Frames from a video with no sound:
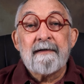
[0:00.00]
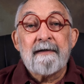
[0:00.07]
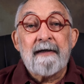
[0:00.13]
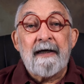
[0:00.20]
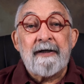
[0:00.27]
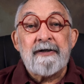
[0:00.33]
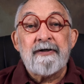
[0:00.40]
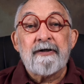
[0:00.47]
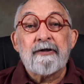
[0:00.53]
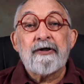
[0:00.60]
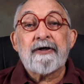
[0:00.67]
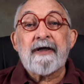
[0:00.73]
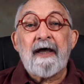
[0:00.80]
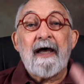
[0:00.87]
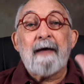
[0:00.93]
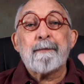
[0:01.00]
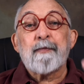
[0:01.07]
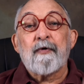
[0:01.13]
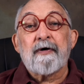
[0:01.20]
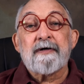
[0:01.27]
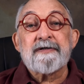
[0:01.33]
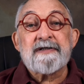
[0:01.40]
and you look
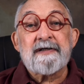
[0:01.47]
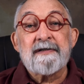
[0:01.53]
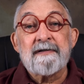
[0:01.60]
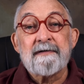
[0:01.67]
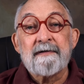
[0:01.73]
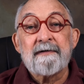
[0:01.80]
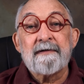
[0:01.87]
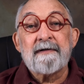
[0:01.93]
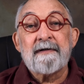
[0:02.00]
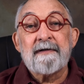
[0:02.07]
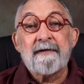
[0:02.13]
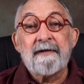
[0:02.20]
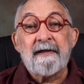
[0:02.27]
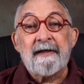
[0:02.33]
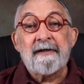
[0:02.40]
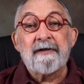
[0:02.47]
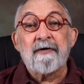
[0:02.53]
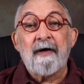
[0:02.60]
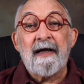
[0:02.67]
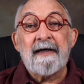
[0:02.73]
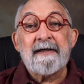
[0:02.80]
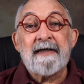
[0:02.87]
upwards in
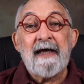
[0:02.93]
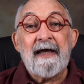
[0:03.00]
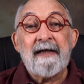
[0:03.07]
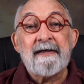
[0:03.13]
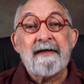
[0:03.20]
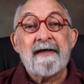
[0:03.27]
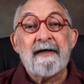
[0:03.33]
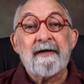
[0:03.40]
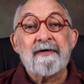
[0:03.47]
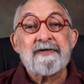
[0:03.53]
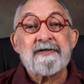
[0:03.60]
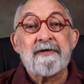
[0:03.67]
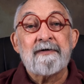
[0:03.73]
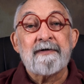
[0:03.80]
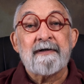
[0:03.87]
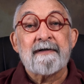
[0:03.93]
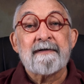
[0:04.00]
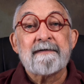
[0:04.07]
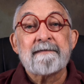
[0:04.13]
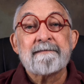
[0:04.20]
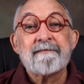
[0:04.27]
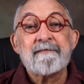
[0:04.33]
Grand Canyon, Arizona,
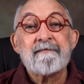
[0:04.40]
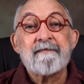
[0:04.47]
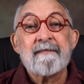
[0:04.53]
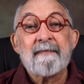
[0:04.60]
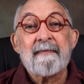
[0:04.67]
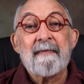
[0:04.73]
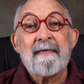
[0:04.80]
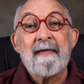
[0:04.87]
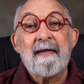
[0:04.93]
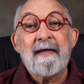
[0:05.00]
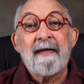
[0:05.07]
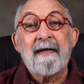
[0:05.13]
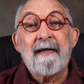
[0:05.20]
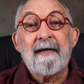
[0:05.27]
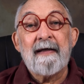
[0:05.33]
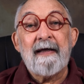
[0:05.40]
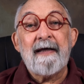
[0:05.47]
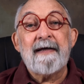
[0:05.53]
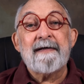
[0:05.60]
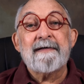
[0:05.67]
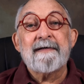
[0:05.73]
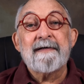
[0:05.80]

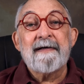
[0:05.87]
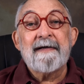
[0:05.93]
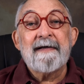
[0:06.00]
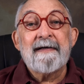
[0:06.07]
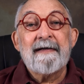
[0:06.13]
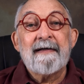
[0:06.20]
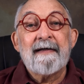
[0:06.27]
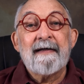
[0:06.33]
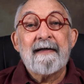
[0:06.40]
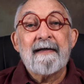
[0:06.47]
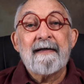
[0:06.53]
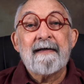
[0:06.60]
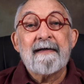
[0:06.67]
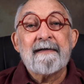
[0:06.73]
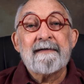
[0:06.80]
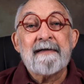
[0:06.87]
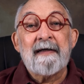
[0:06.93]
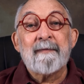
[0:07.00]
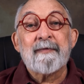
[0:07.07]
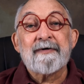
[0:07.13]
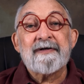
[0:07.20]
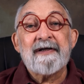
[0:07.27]
hey,
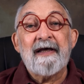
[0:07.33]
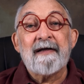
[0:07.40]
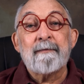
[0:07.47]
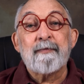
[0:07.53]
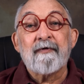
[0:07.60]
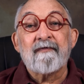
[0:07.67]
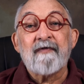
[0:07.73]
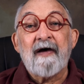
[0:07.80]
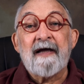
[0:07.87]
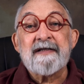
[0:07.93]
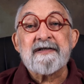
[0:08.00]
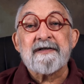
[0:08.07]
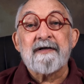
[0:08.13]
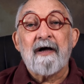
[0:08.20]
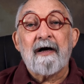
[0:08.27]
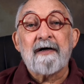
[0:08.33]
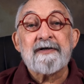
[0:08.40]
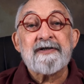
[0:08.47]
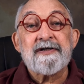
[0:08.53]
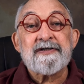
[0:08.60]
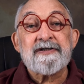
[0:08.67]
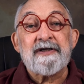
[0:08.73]
number 10 provides an
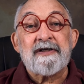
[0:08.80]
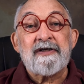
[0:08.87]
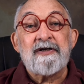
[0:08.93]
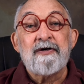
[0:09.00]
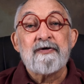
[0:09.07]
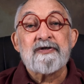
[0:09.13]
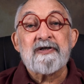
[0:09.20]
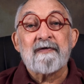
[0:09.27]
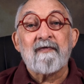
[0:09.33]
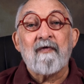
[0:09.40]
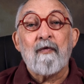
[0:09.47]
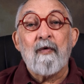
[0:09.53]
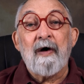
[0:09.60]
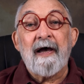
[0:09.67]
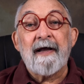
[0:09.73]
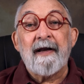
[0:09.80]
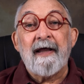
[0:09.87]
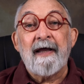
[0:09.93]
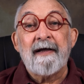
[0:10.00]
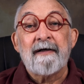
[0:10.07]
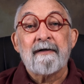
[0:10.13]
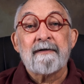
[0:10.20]
artistic use of a wide
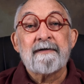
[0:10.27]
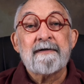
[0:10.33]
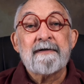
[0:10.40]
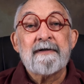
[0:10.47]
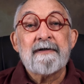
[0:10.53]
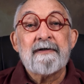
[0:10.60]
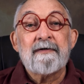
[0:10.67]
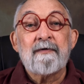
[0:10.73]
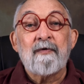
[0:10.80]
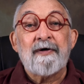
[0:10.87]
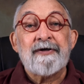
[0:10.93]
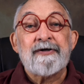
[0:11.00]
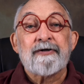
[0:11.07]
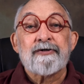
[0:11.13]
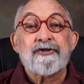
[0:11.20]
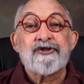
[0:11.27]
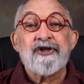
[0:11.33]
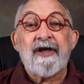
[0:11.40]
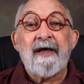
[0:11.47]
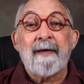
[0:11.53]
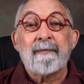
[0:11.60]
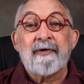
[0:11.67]
angle when you're
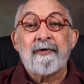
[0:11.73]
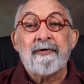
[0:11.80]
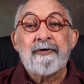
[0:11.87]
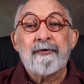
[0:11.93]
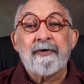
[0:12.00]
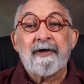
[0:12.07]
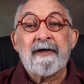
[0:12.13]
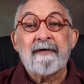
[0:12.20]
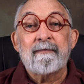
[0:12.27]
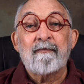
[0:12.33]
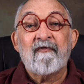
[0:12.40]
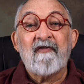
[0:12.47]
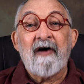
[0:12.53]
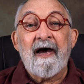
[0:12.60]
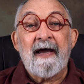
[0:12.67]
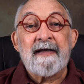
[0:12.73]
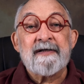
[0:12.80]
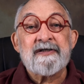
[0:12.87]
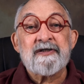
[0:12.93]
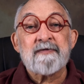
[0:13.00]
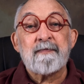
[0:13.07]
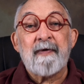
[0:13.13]
jammed into a confined
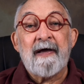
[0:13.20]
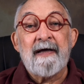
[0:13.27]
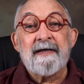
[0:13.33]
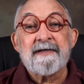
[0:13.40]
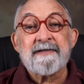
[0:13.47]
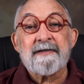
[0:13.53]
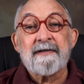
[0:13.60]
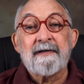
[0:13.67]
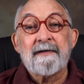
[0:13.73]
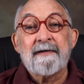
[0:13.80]
space.